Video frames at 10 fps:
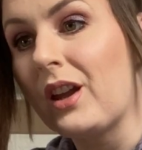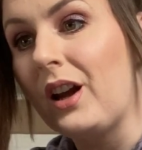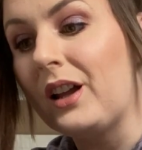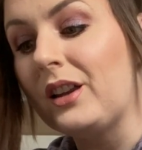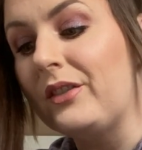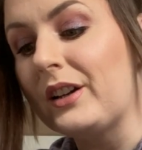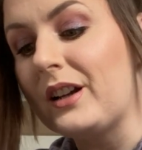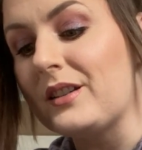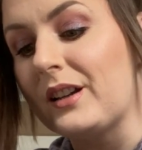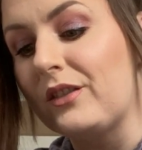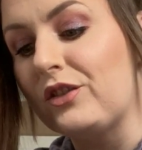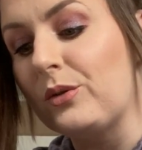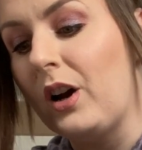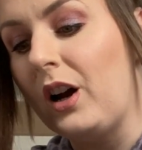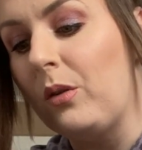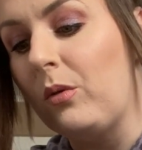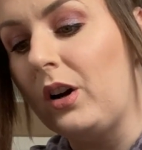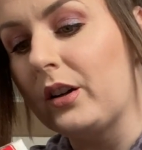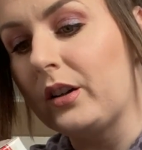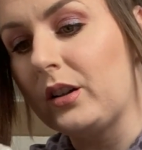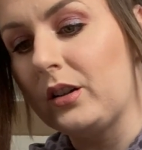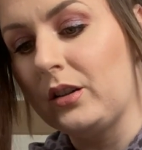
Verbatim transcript: I love it because it gives you hot water.